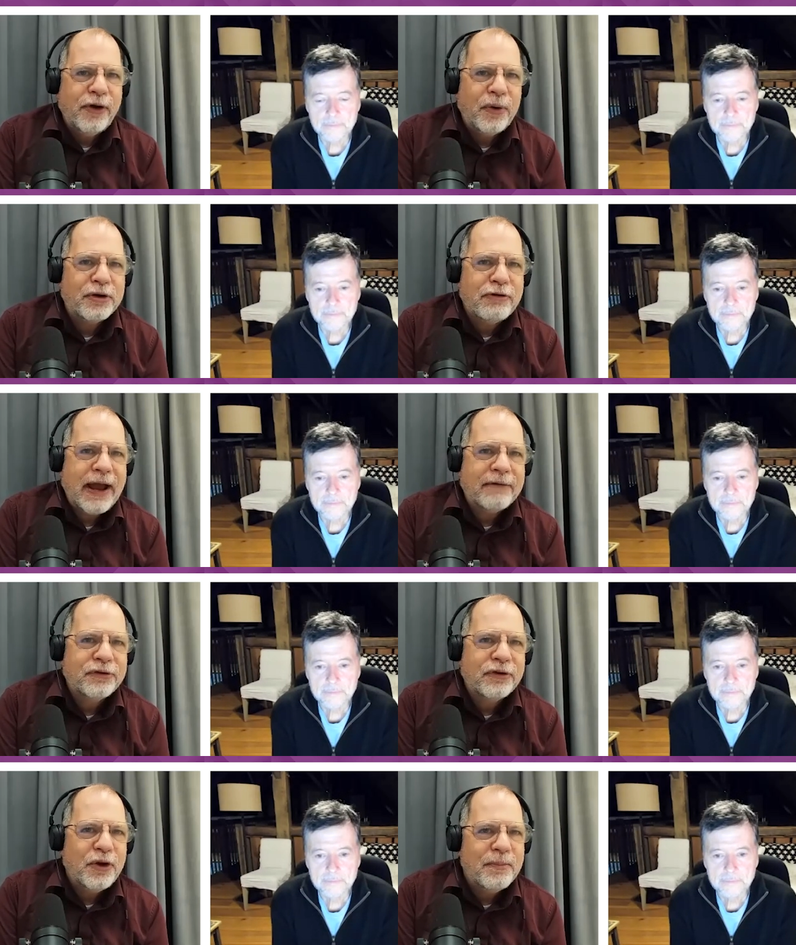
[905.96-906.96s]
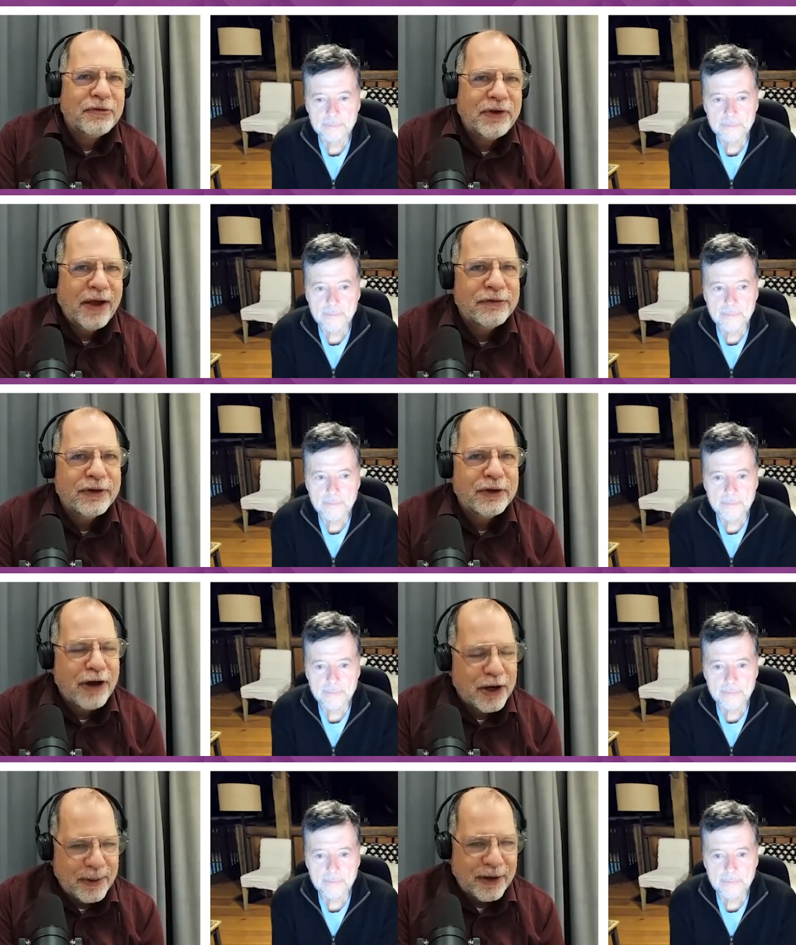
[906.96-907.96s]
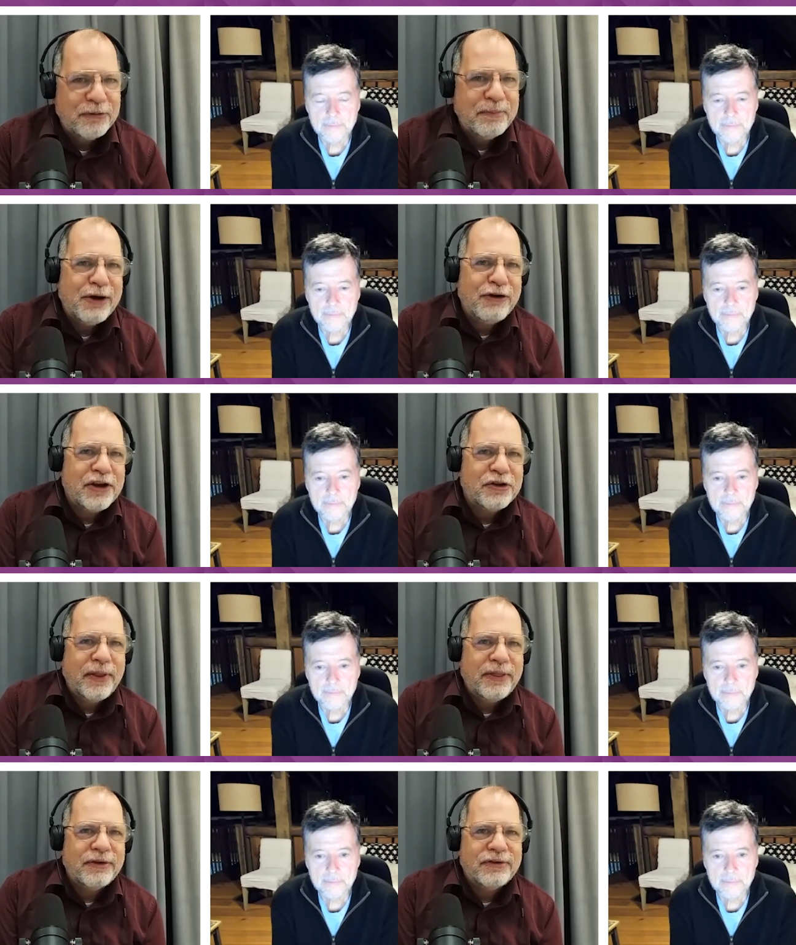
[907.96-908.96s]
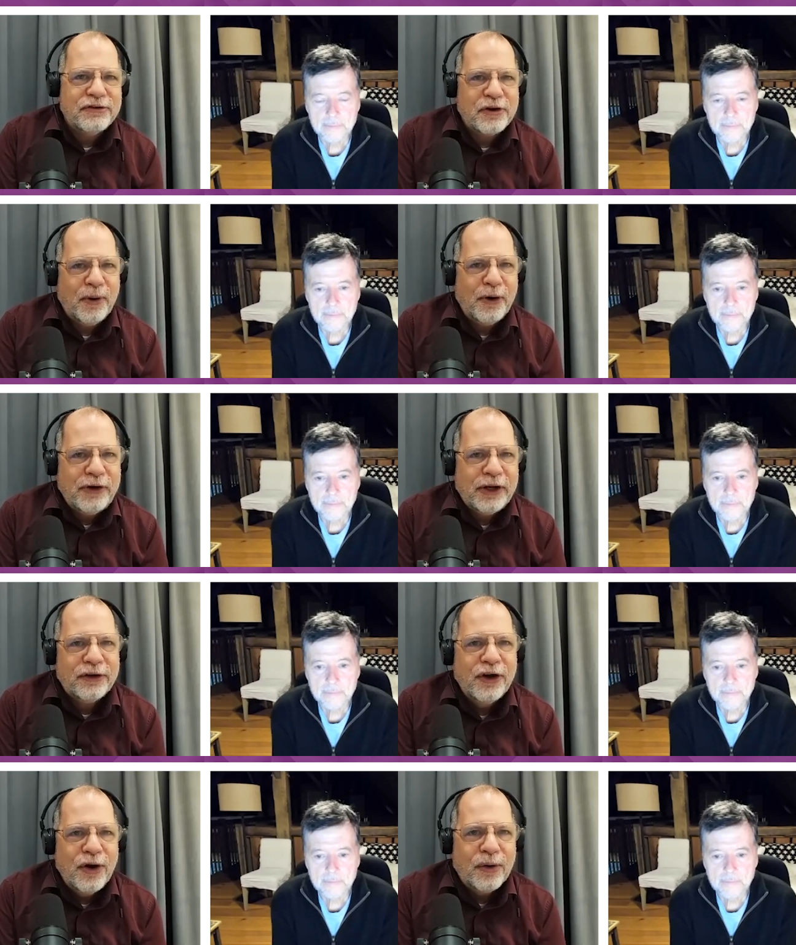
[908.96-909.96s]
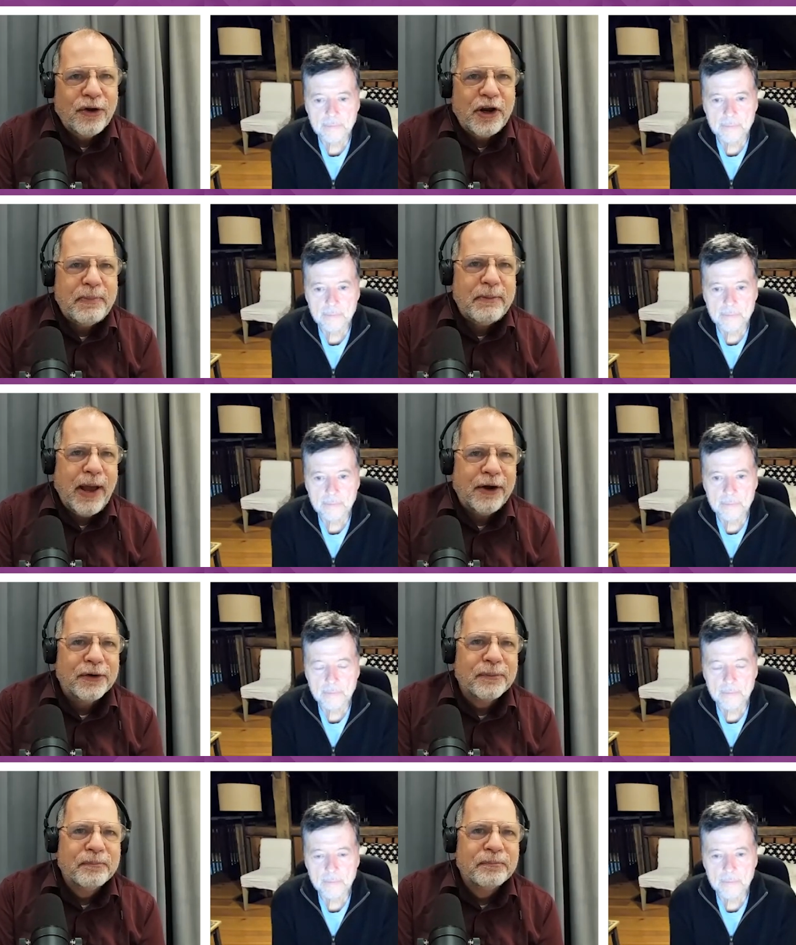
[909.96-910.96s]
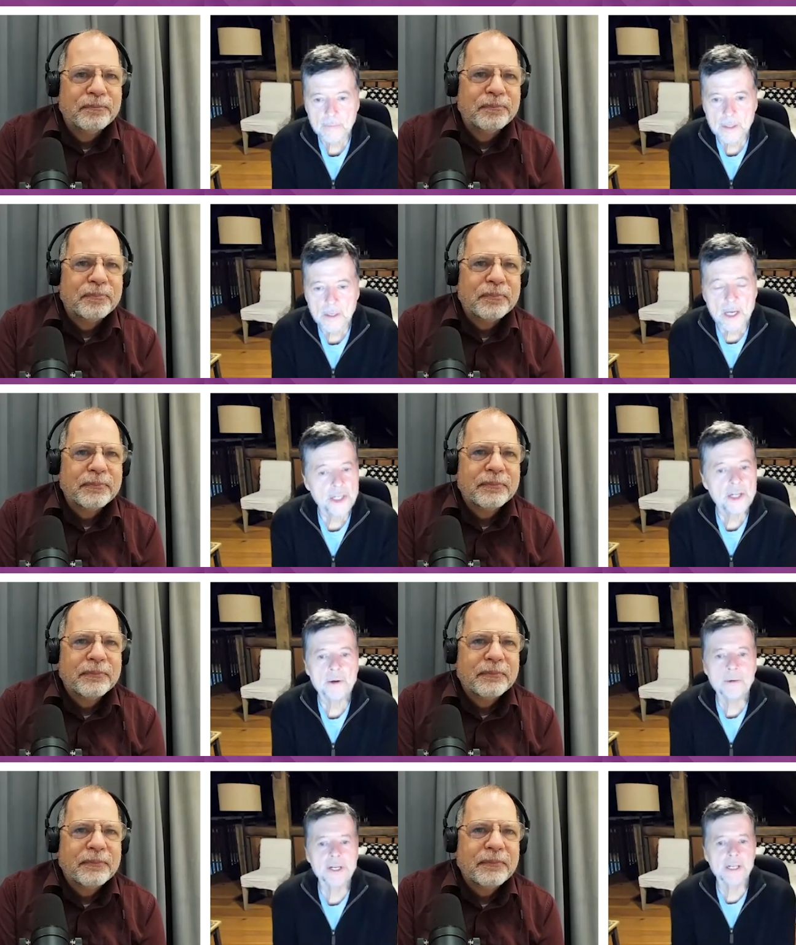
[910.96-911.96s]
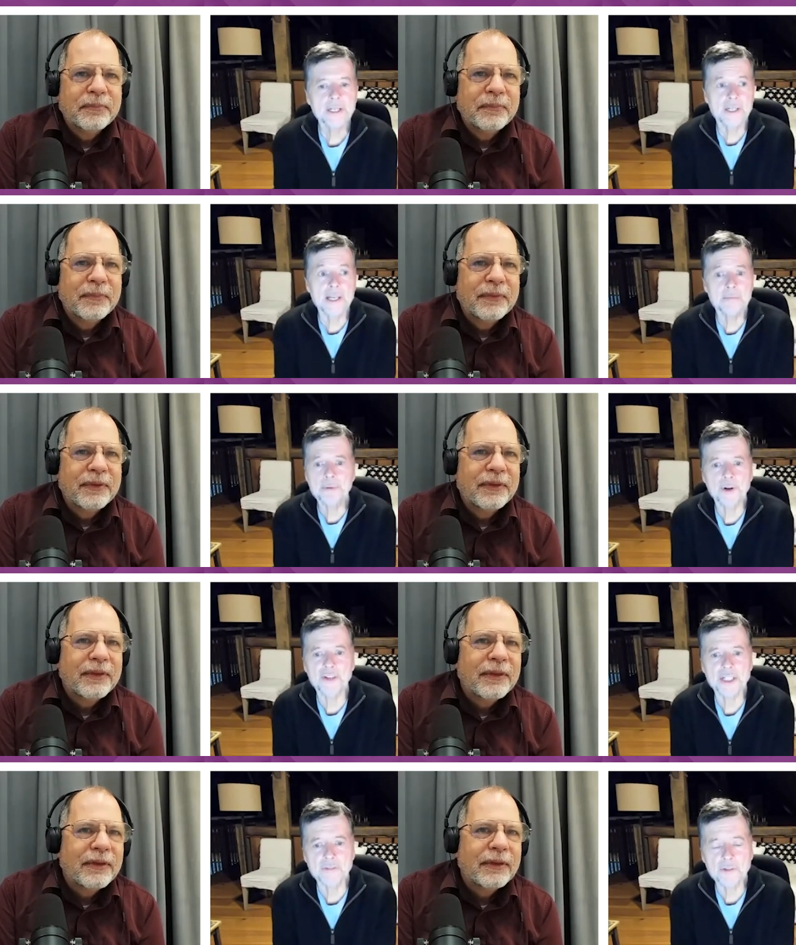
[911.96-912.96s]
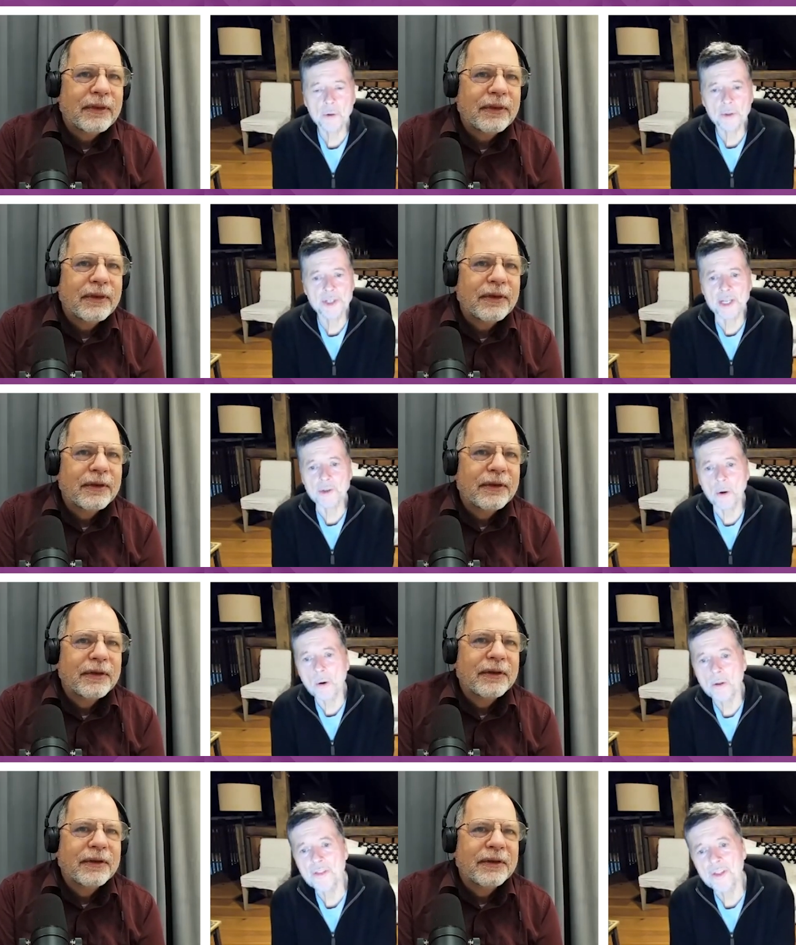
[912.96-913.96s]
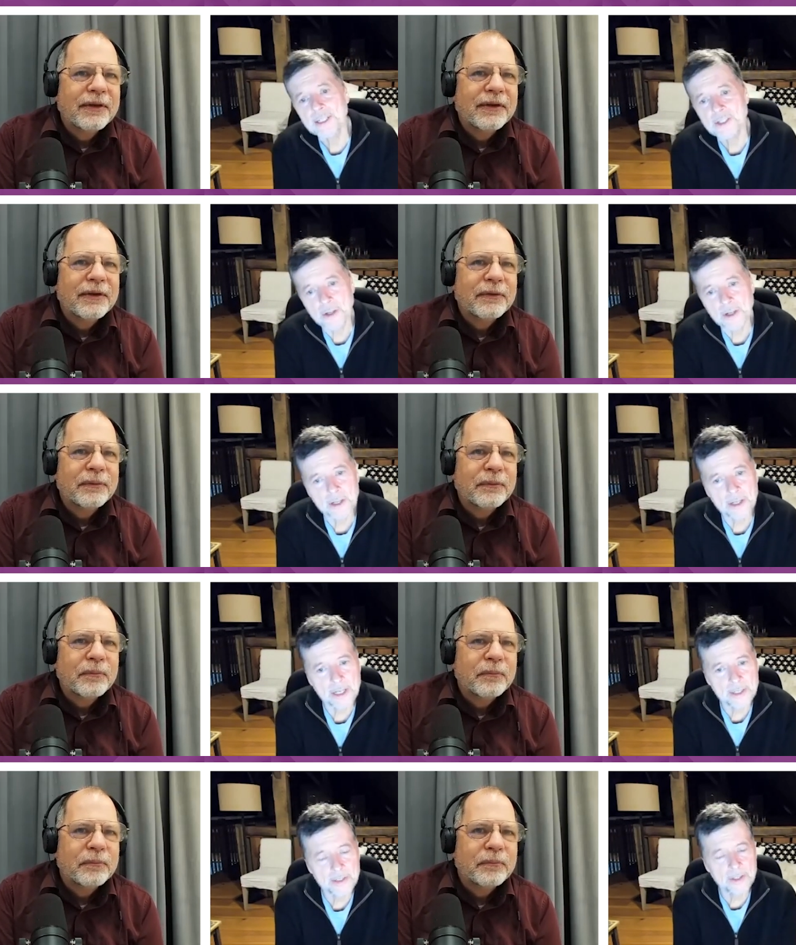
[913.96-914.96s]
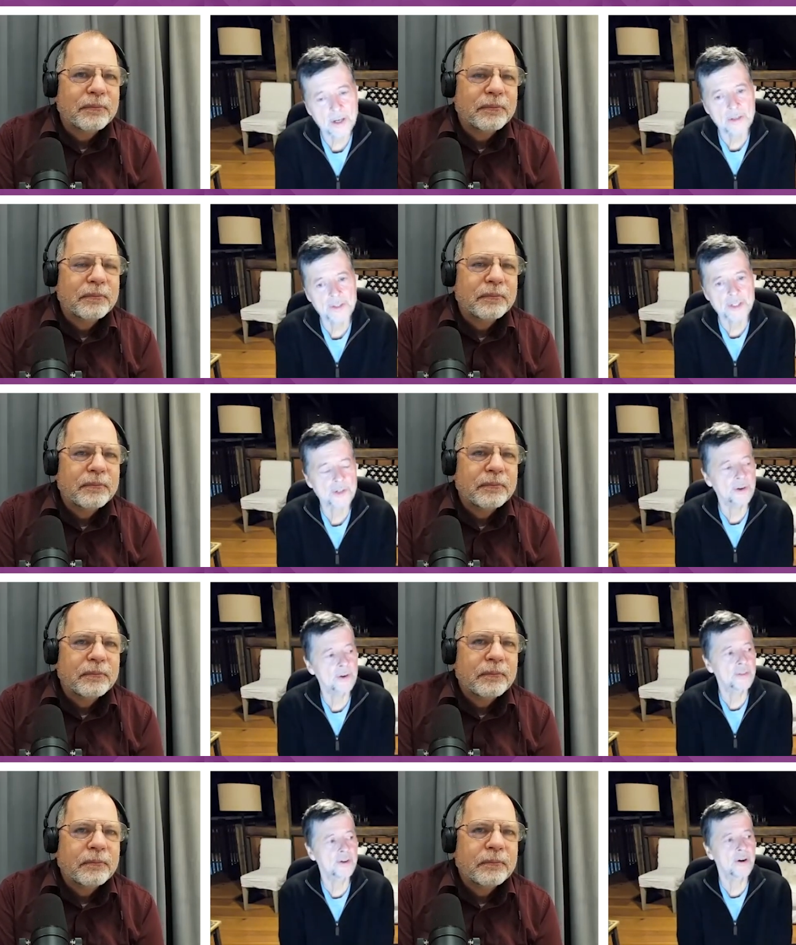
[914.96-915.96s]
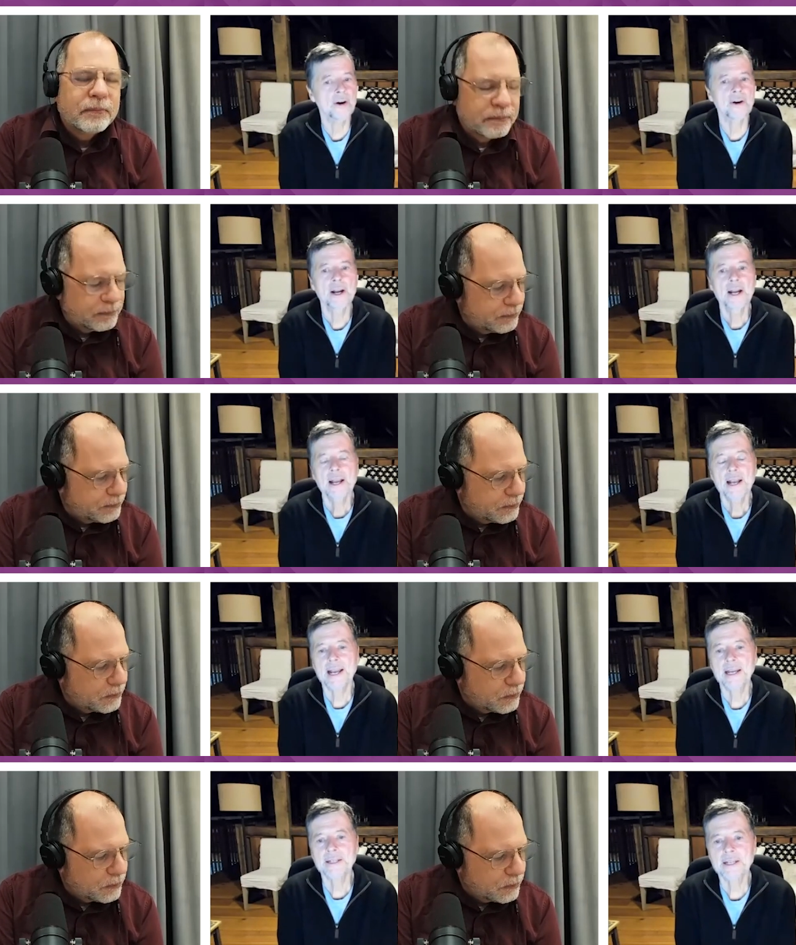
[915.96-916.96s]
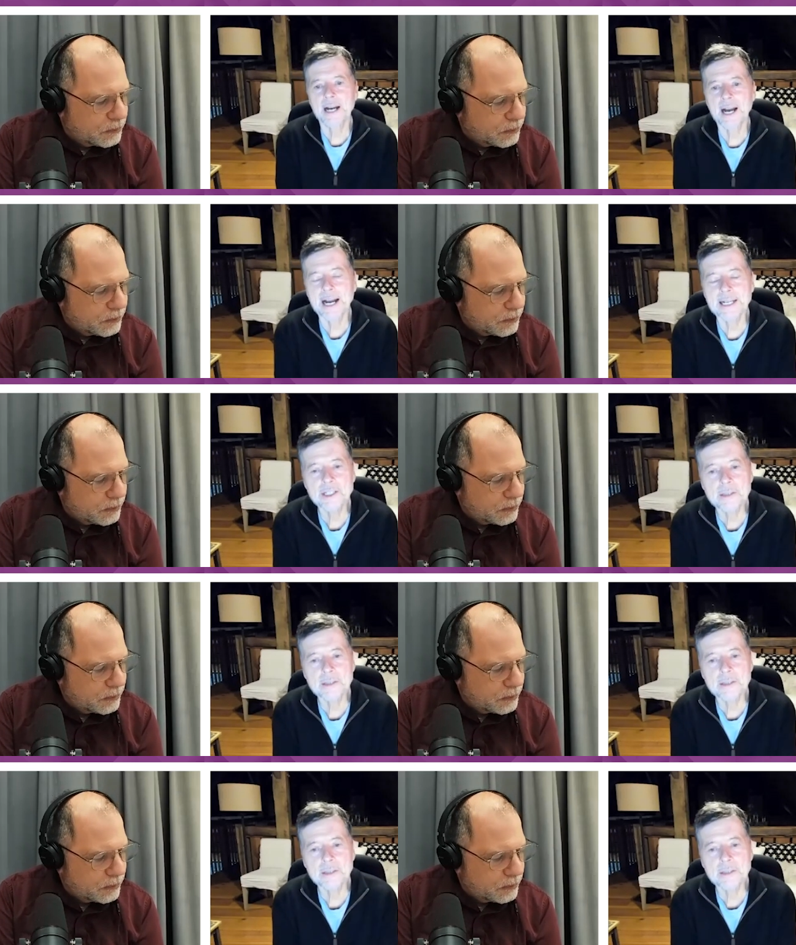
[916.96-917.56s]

Speaker 1: of photographs? You must have incredible experience with this. Is it perfect, or could it be better?
Speaker 2: You know what? It's imperfect, of course, as all things on this earth are. And I